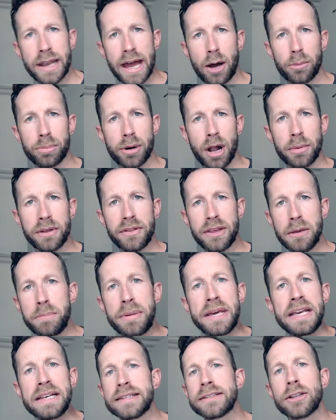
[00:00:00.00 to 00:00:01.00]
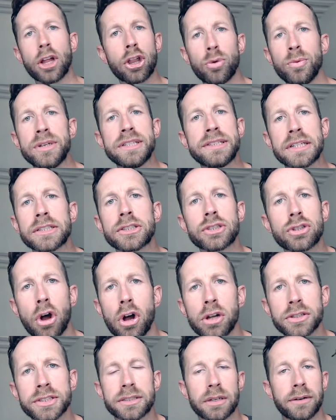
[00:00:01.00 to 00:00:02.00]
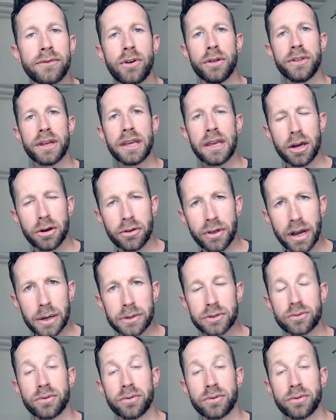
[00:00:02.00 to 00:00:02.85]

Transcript: Now, probably the piece de resistance of all the gear that I